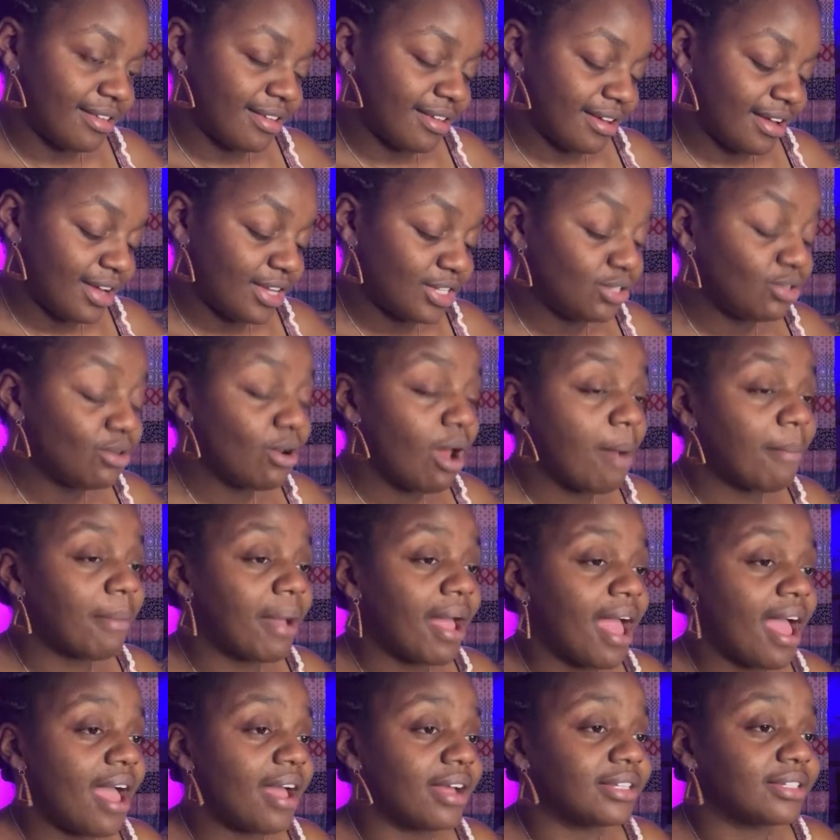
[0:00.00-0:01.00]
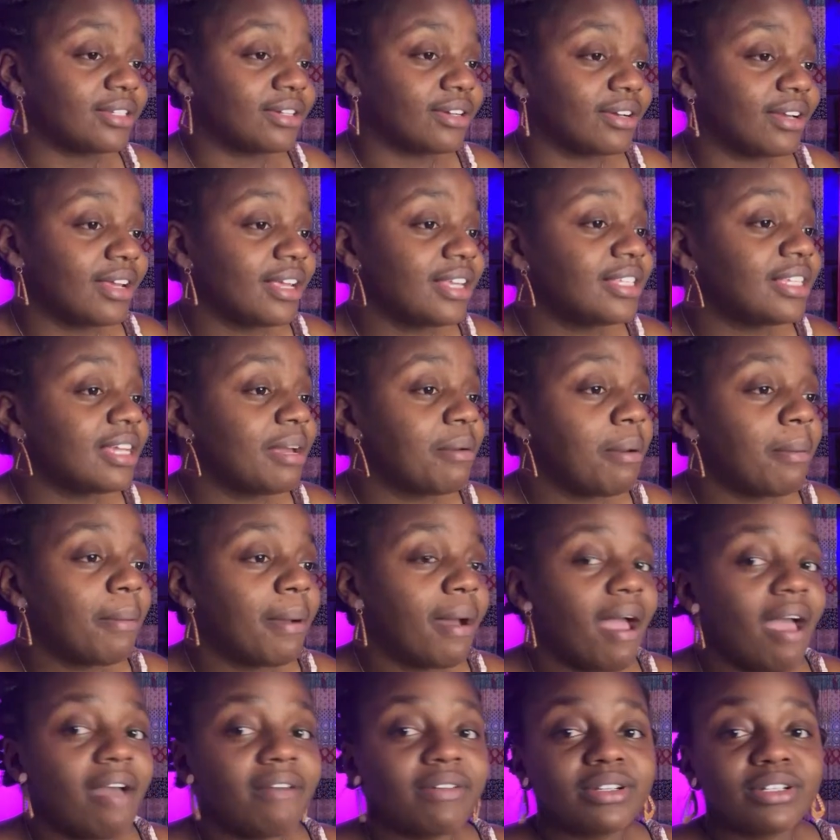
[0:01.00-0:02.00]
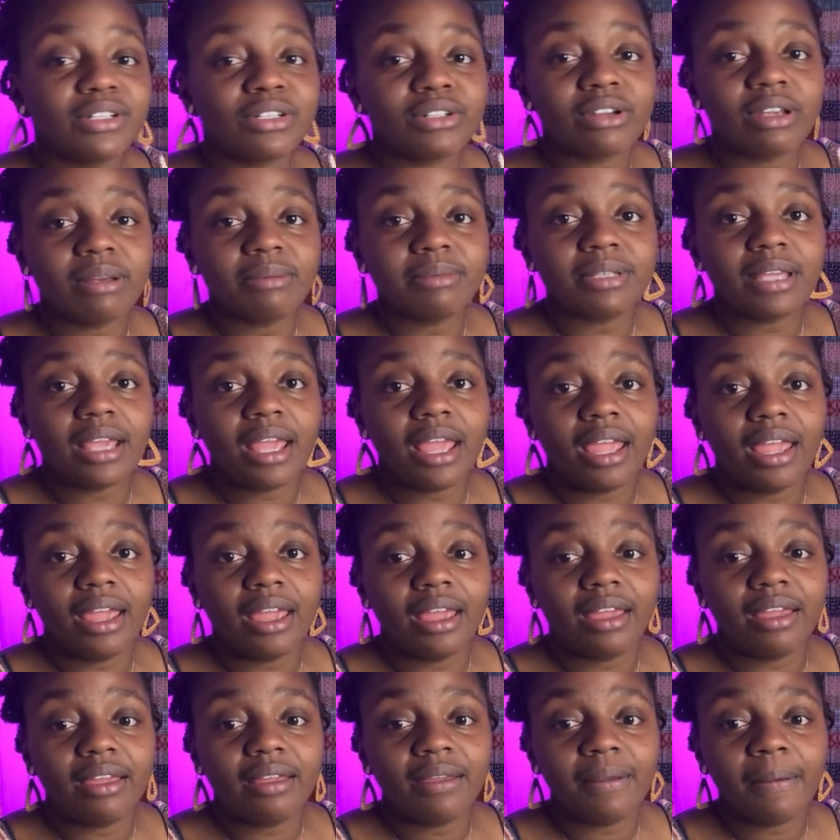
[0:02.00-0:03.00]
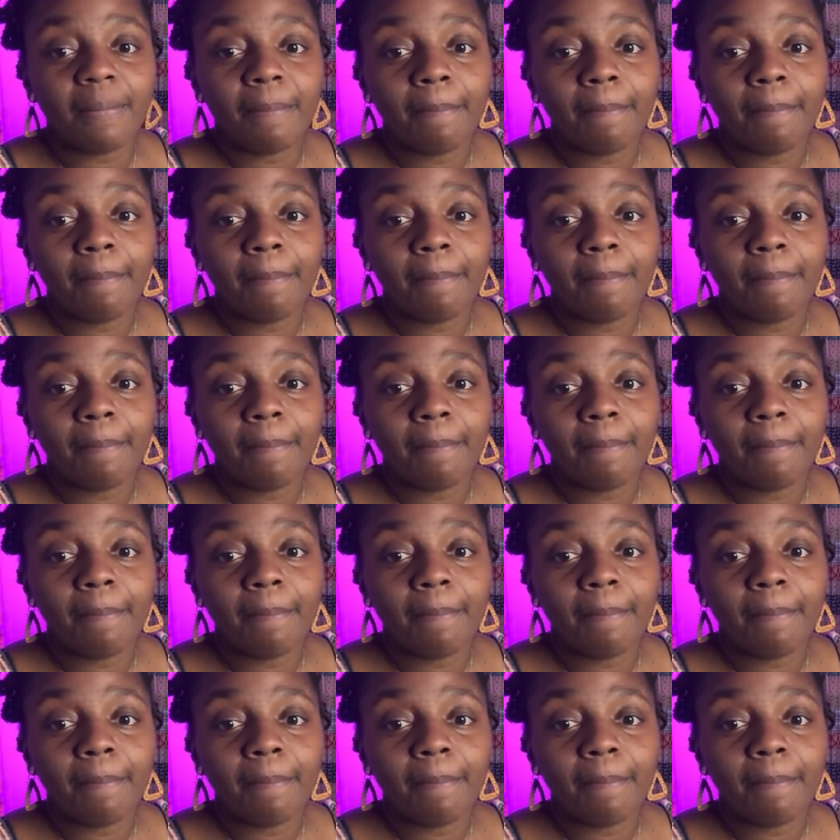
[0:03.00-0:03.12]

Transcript: Cause you know I'm an actor. It's something about having a script in hand,